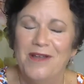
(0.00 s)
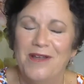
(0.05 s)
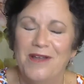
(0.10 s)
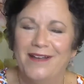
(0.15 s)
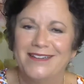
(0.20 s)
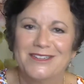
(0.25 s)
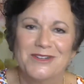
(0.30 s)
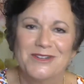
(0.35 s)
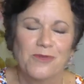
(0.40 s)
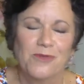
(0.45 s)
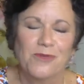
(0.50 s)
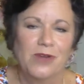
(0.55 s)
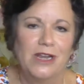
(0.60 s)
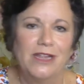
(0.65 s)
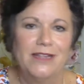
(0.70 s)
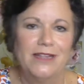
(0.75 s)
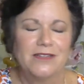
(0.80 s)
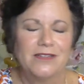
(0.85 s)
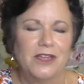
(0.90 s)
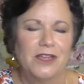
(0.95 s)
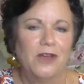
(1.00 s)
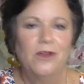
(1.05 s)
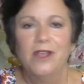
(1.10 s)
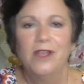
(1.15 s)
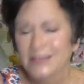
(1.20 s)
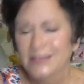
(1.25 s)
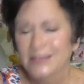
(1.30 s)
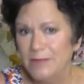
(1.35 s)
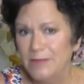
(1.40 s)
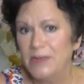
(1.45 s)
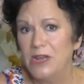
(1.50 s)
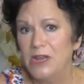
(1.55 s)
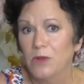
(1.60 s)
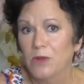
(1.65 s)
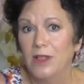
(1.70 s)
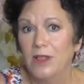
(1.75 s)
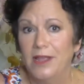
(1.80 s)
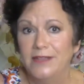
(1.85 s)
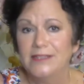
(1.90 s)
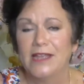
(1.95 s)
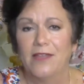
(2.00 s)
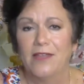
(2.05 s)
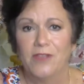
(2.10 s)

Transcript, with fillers: not to read it. So somebody right. out